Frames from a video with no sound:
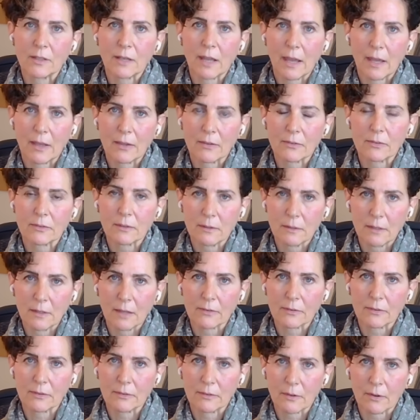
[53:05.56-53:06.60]
if and as
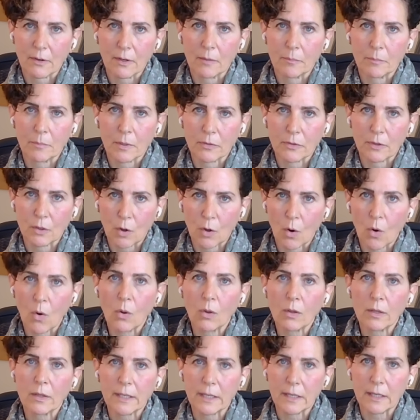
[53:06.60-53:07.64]
necessary. But the
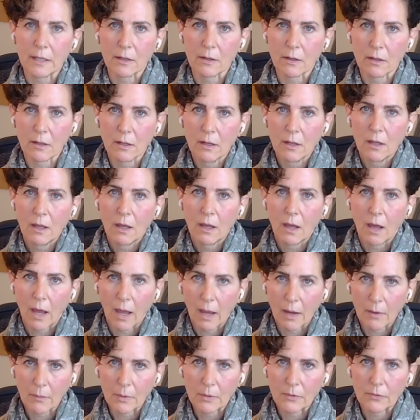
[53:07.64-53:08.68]
goal here,
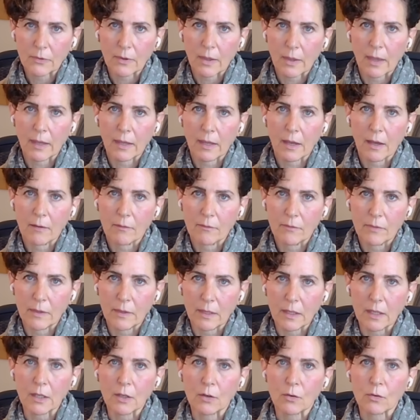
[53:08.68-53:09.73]
I would say,
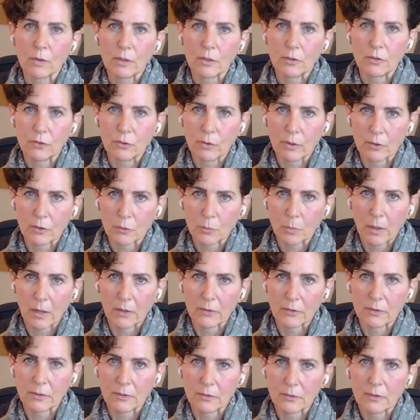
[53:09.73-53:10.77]
of the increased U.S.
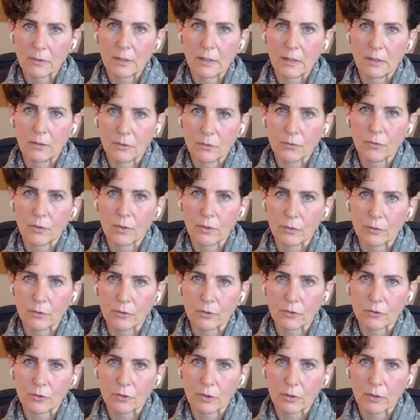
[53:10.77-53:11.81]
presence is
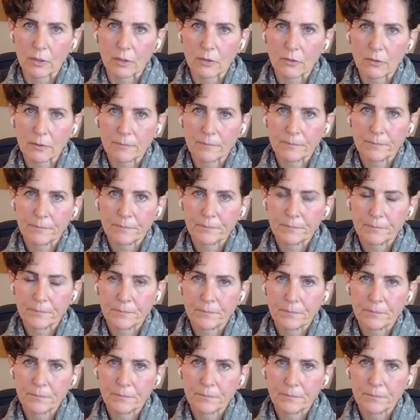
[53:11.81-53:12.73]
further deterrence.